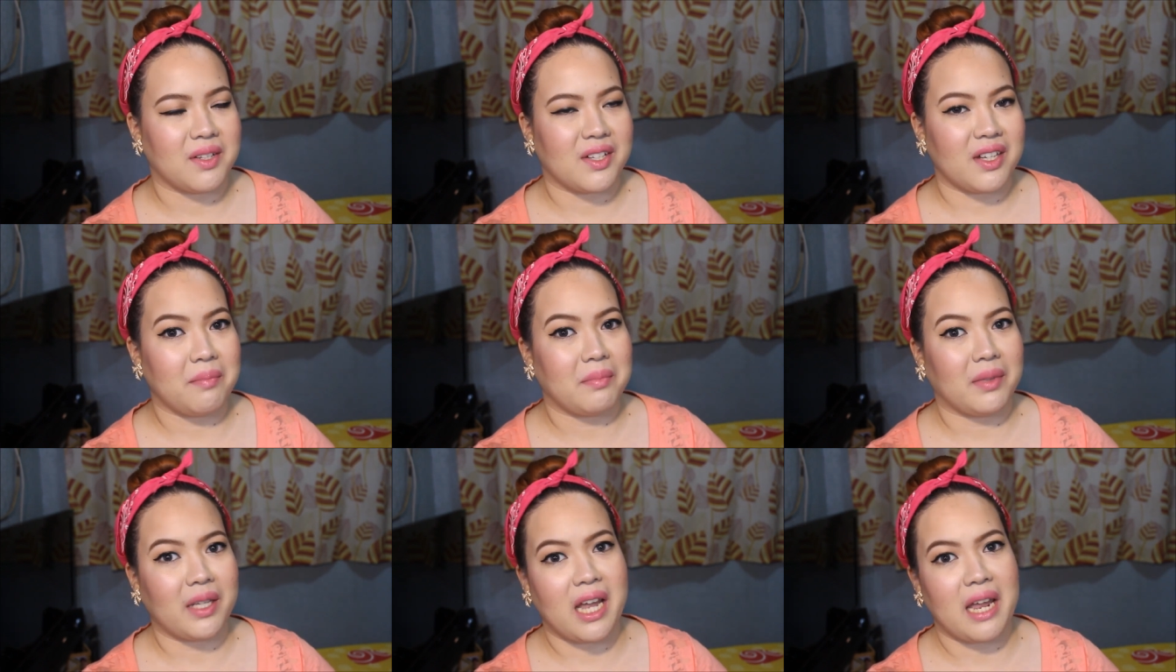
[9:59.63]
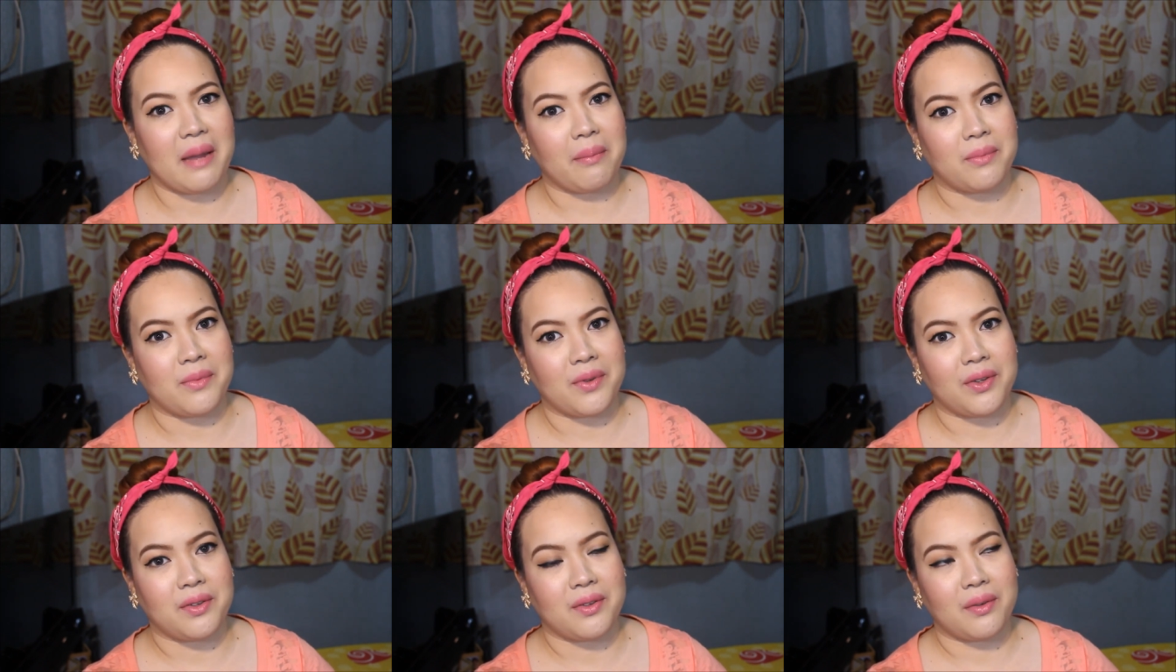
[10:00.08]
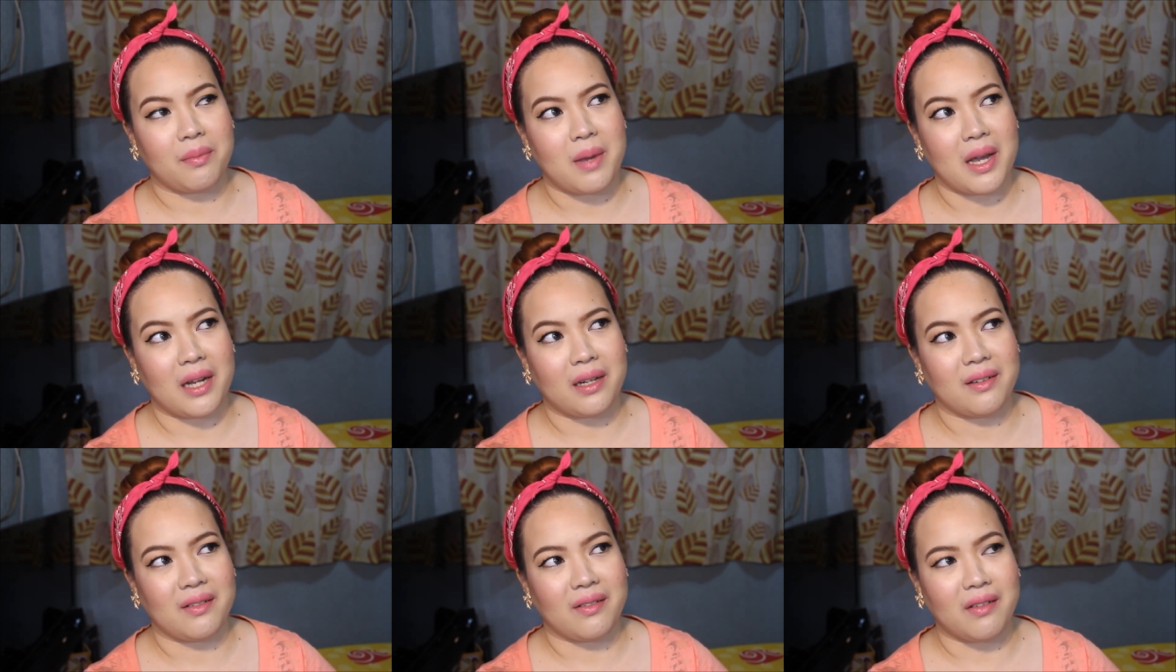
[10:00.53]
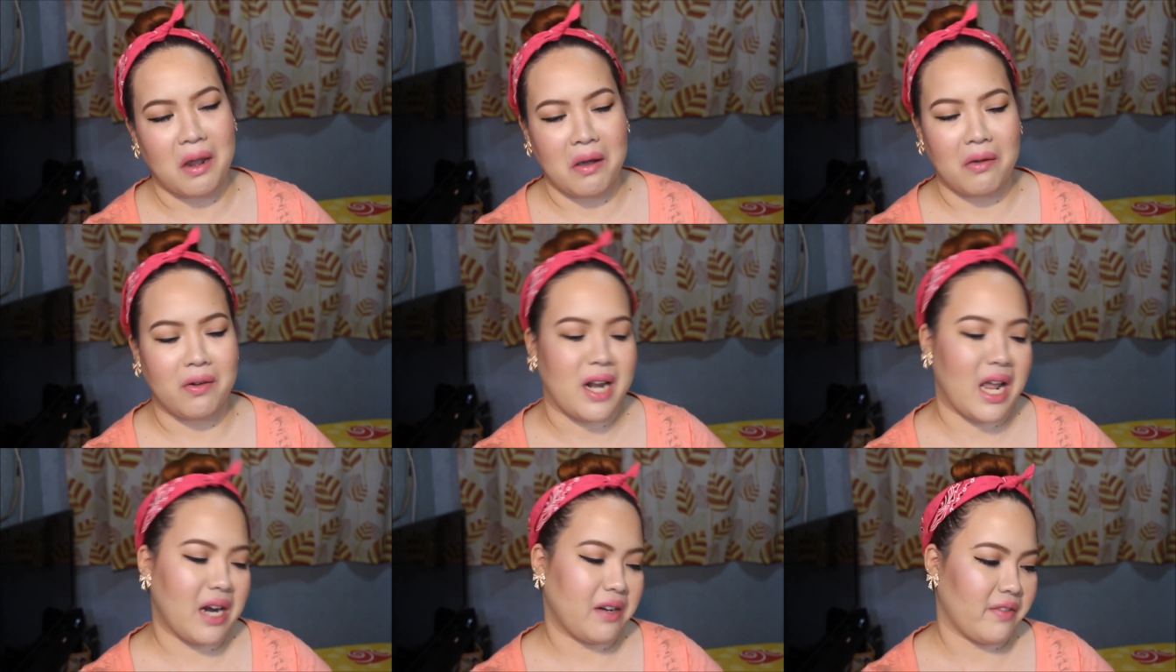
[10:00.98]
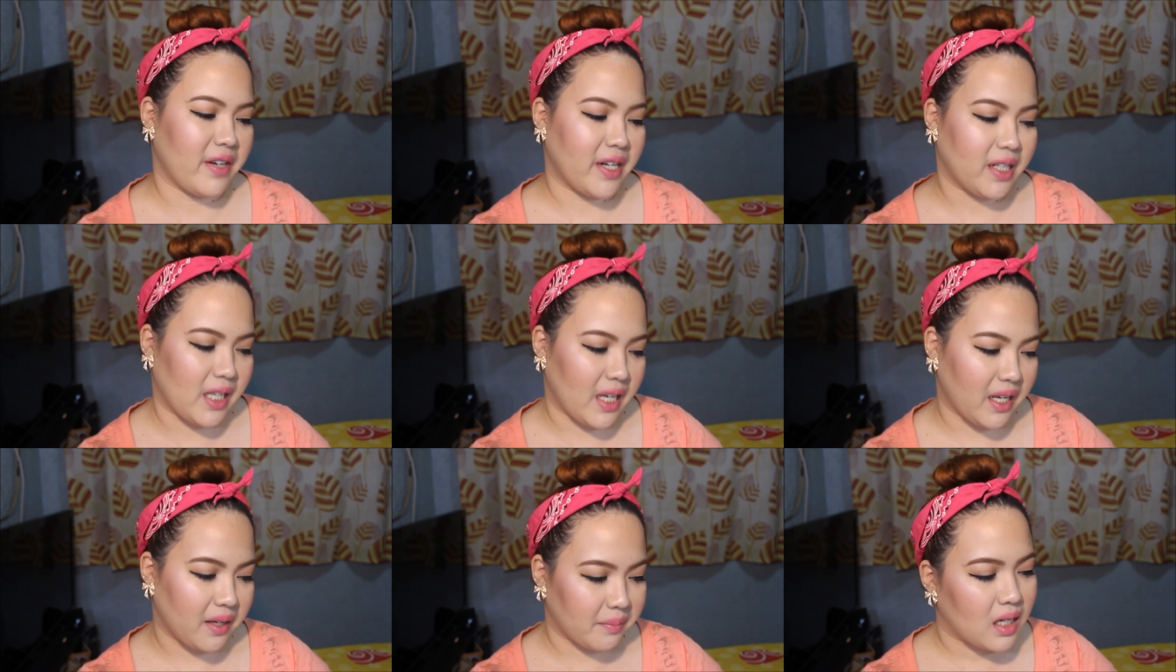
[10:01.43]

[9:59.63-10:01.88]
Sometimes, but no, not really.